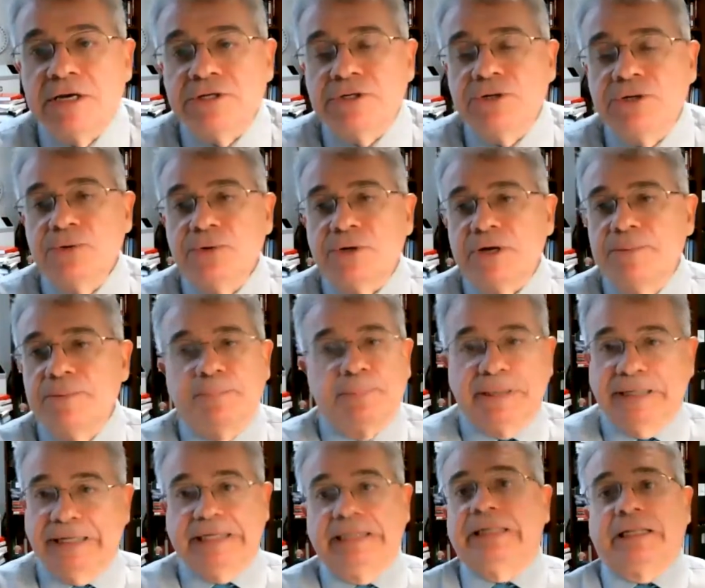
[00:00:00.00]
to
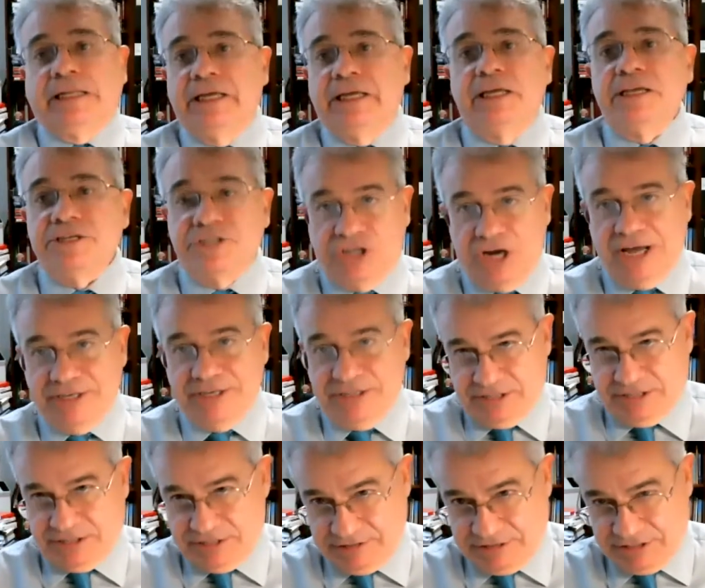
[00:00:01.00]
completely
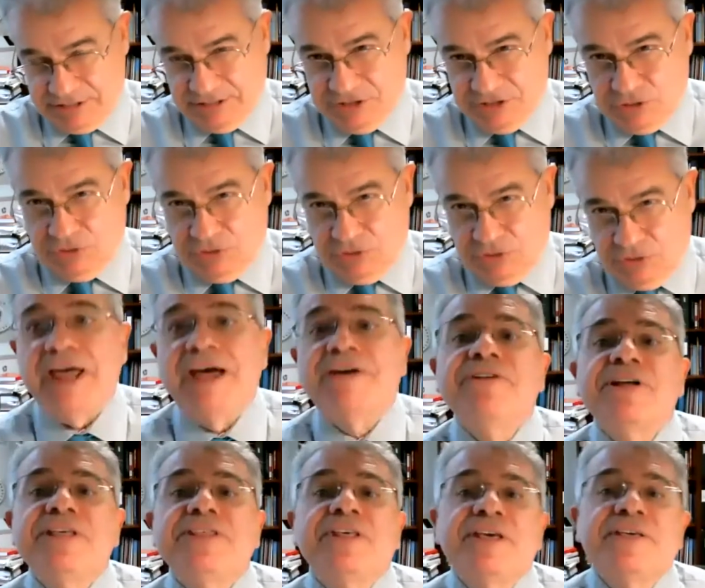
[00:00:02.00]
just destroy
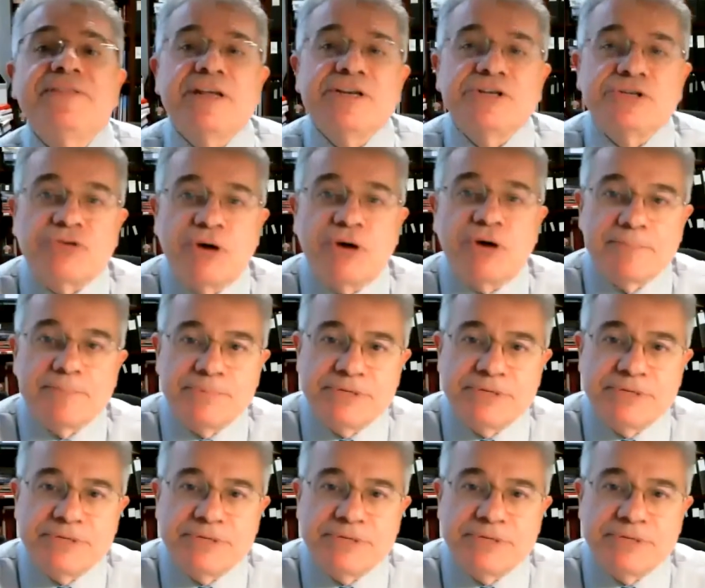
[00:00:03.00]
everything that Trump